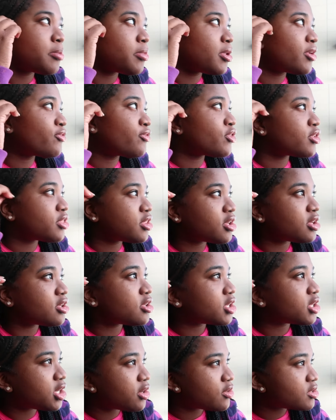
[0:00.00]
But for
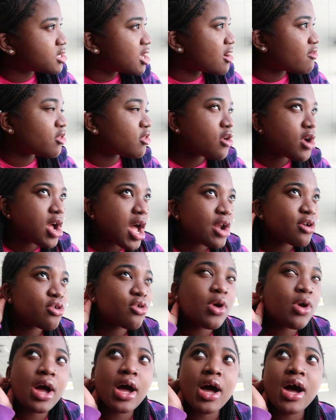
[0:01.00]
the Curacao vlog, I don't
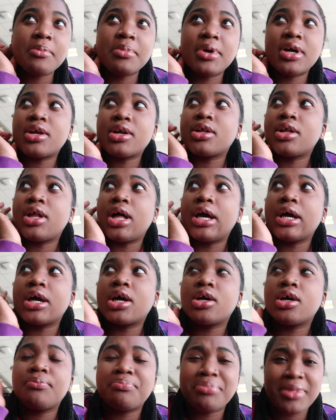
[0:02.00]
know how I'm gonna
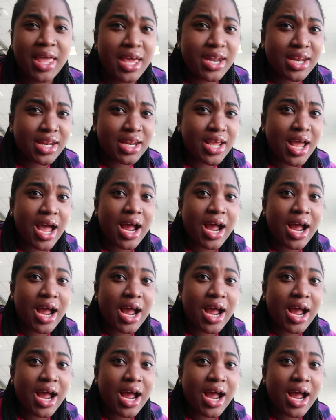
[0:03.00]
like edit it.